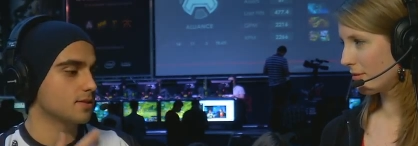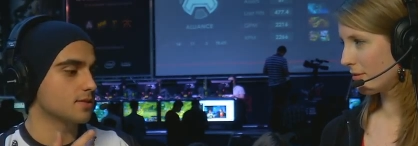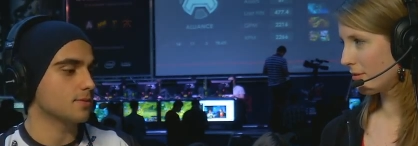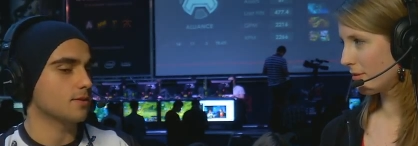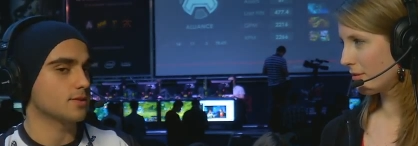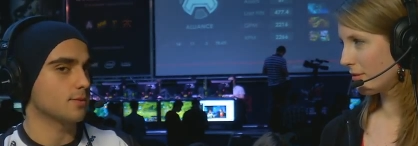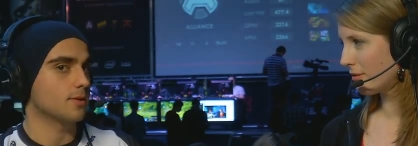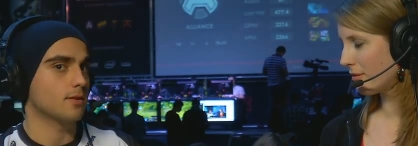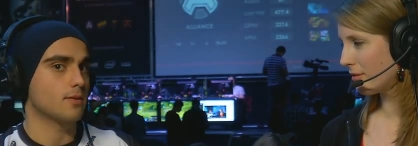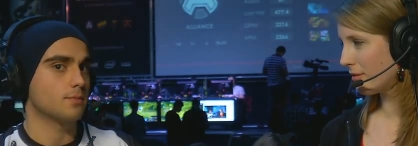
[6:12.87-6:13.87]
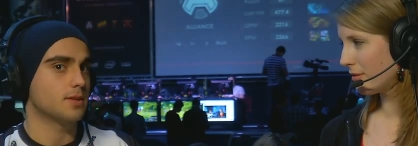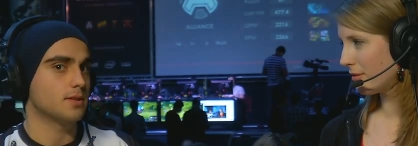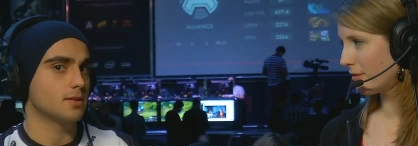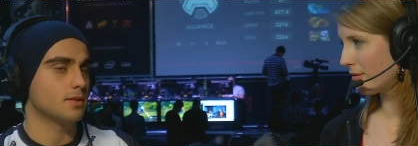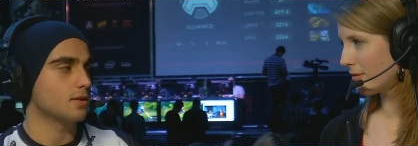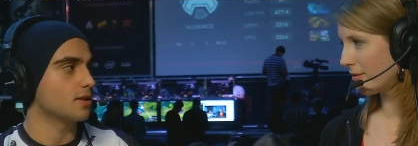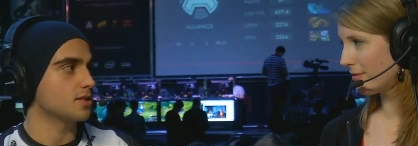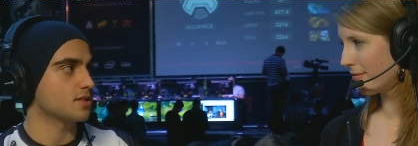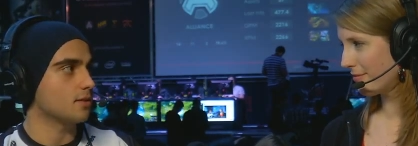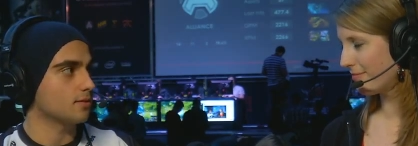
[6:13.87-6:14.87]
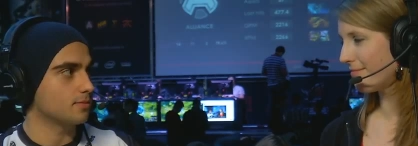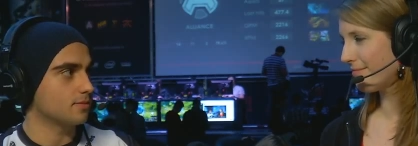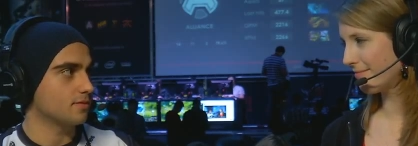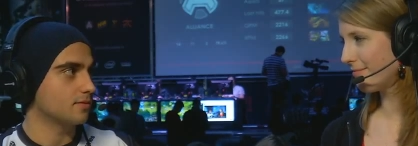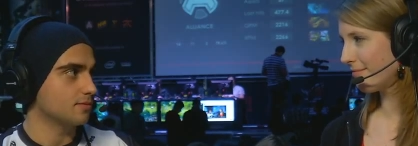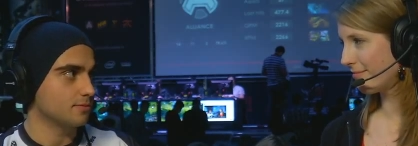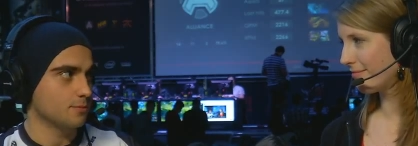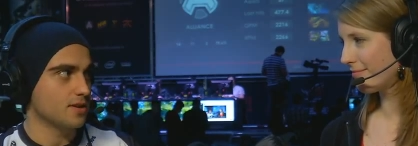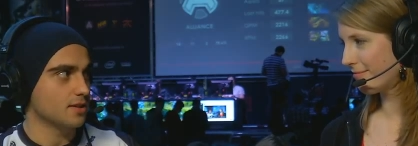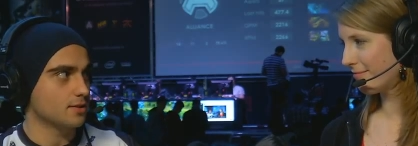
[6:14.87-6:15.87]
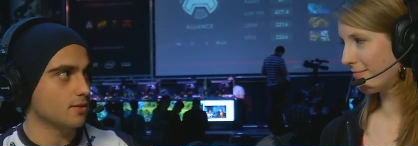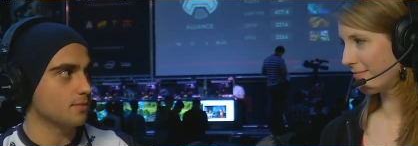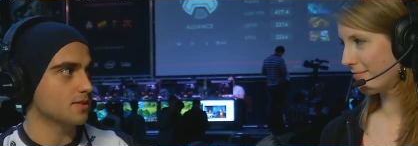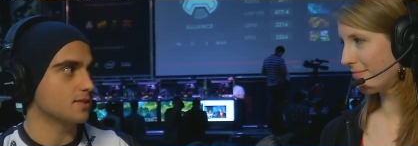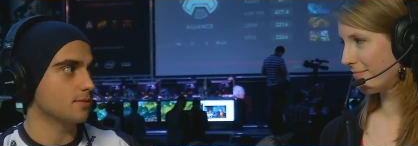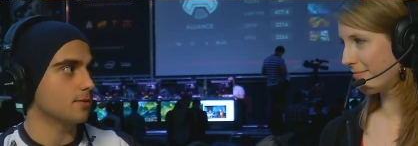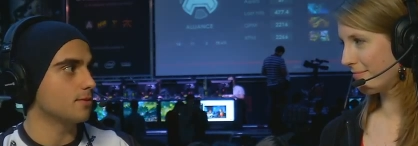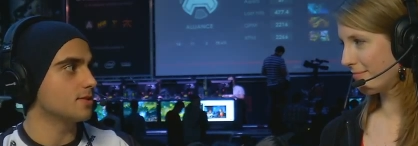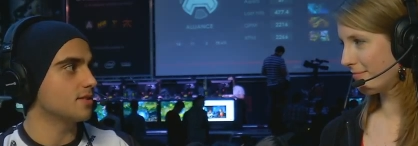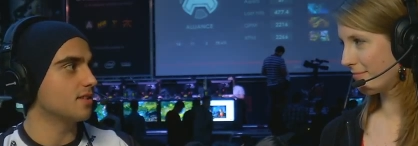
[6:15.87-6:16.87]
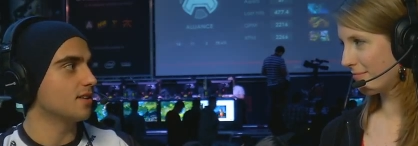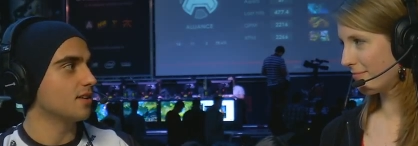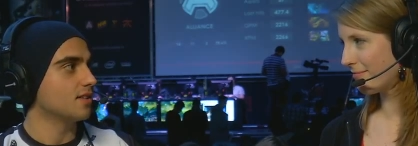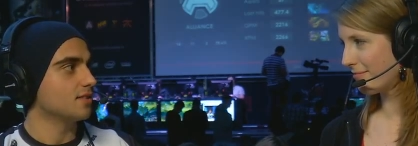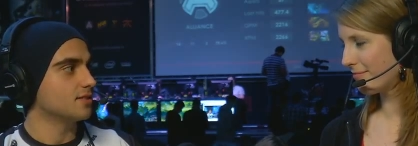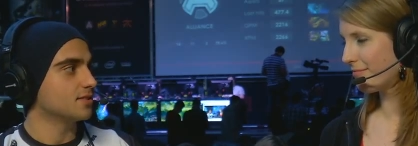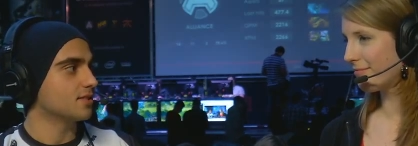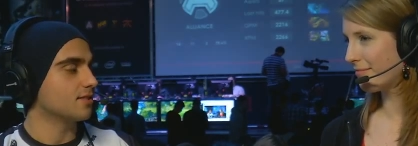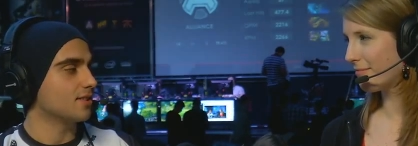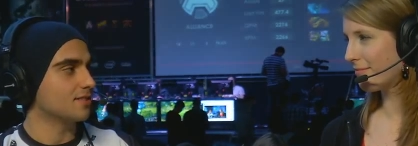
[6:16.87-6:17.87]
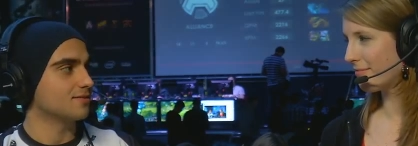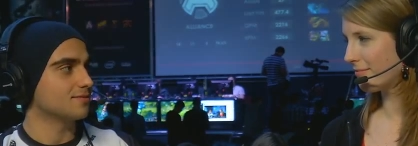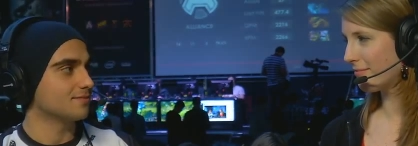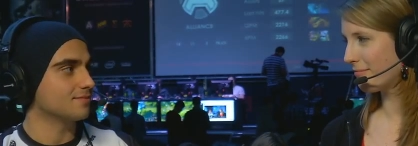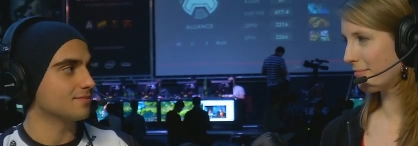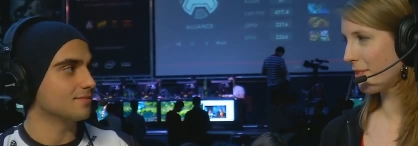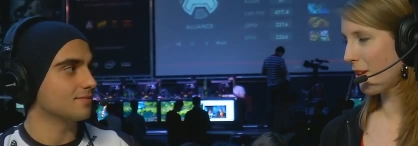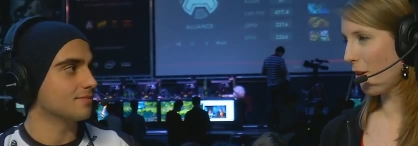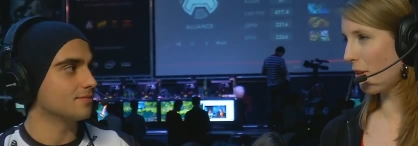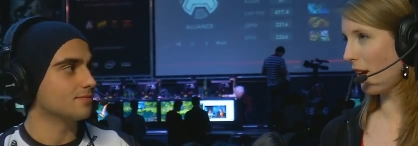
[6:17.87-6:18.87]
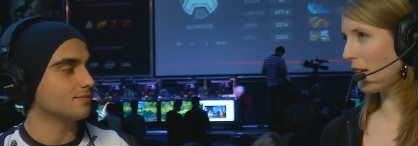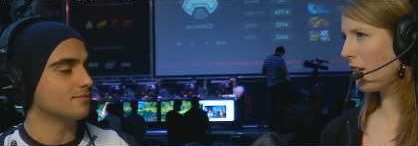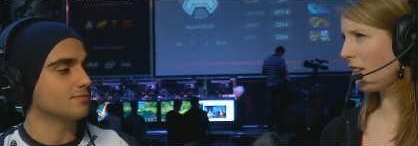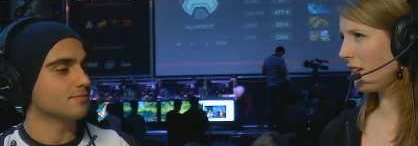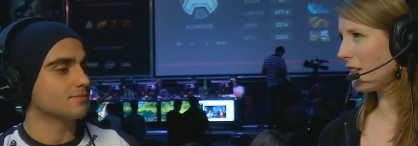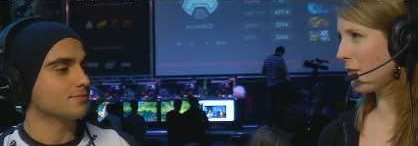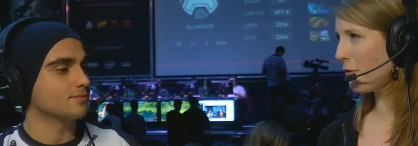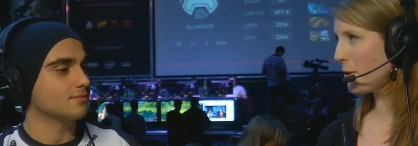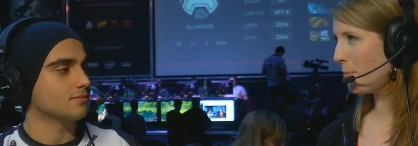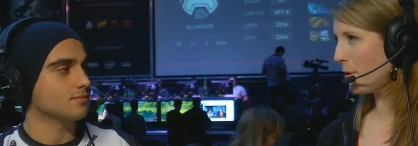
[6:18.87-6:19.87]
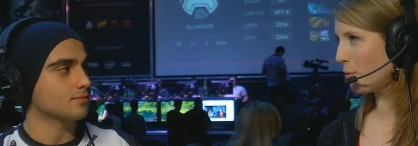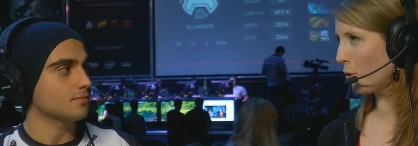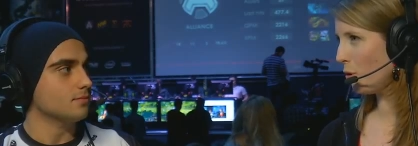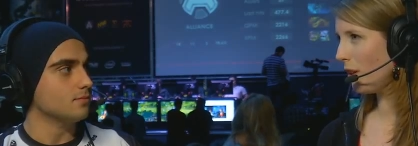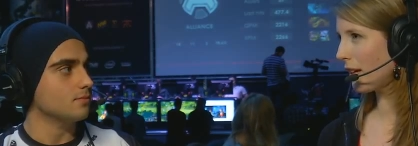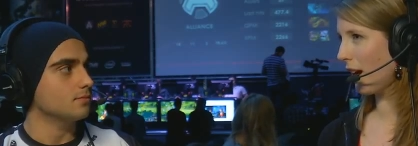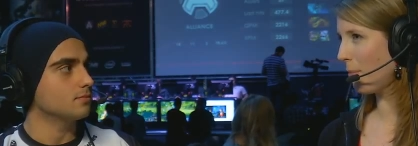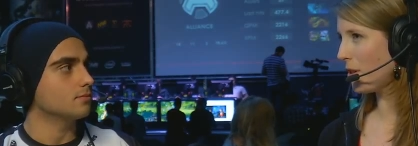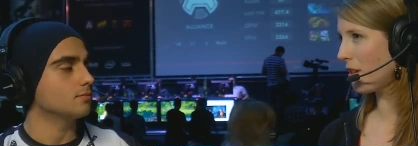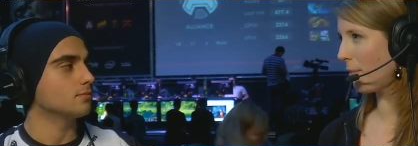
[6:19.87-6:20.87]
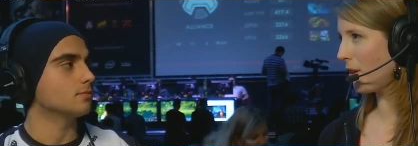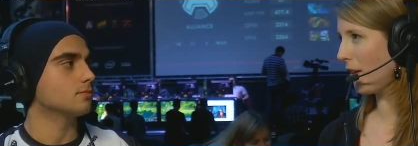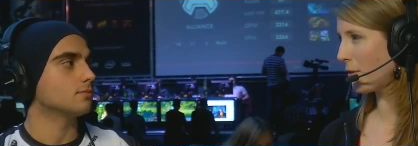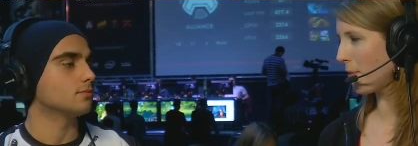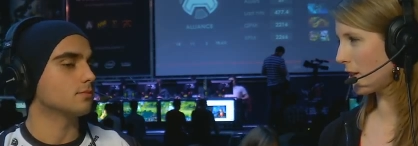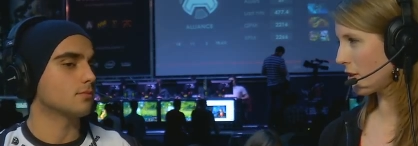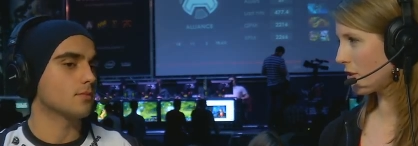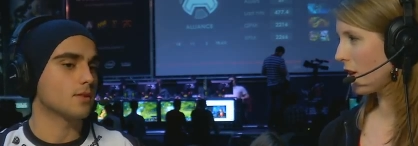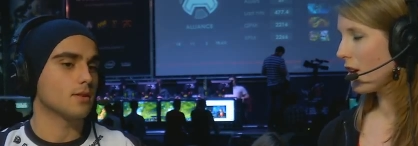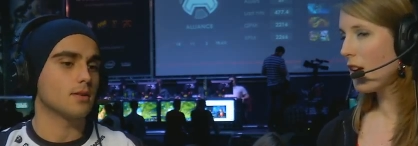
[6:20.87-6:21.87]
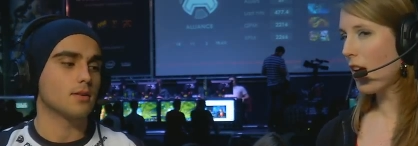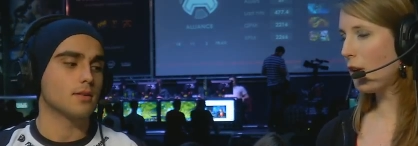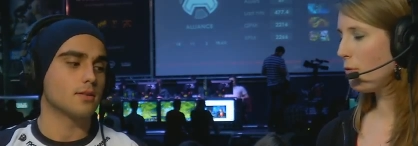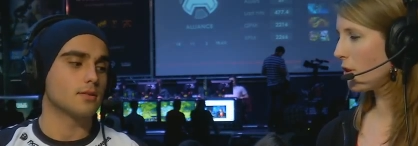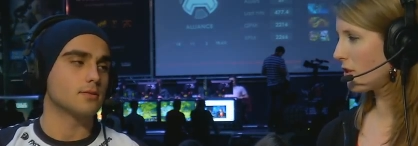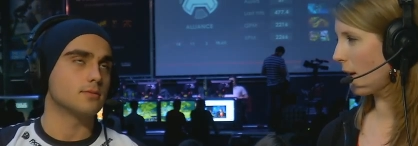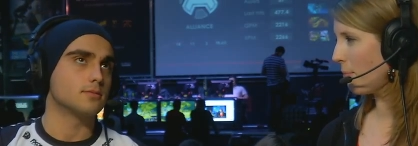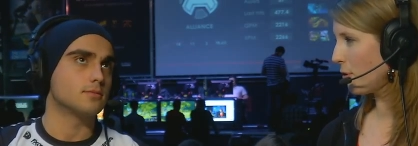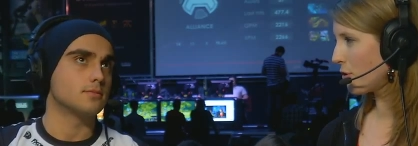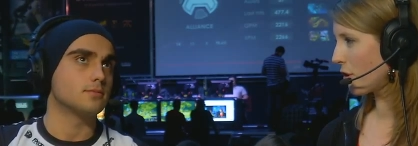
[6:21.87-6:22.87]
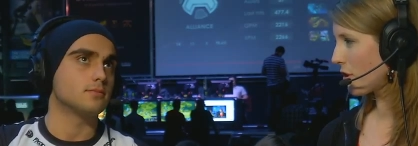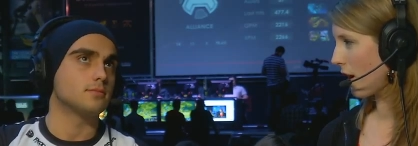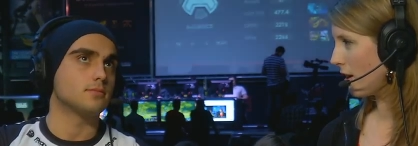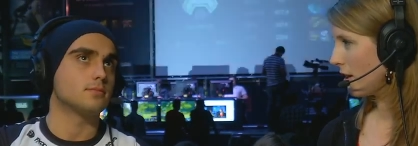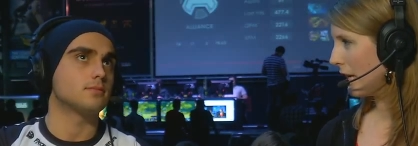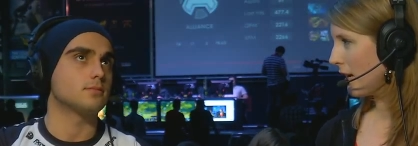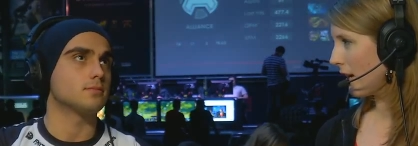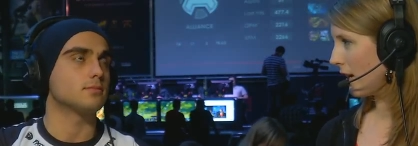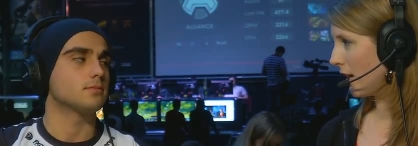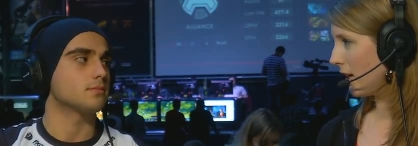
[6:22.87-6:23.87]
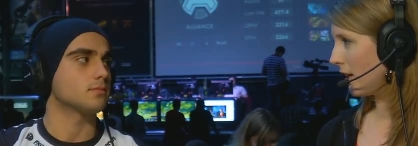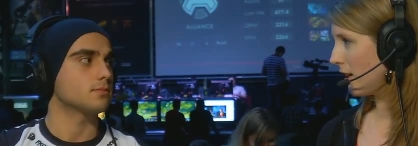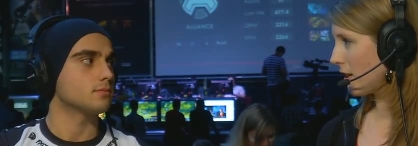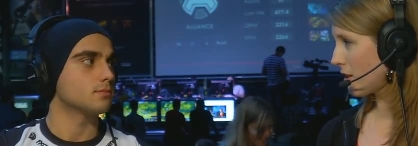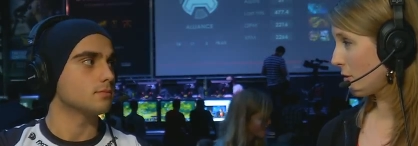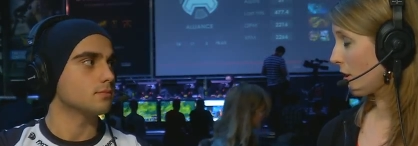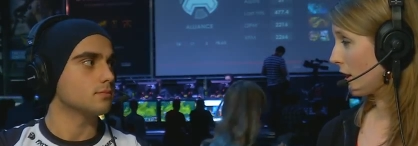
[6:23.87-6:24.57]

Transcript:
Speaker 1: is because I want to compete. I just love winning tournaments for a reason. So. Yeah.
Speaker 2: Okay, and do you think it differs per role, like how much time you have to practice? Because I know, for example, SockShka, he still he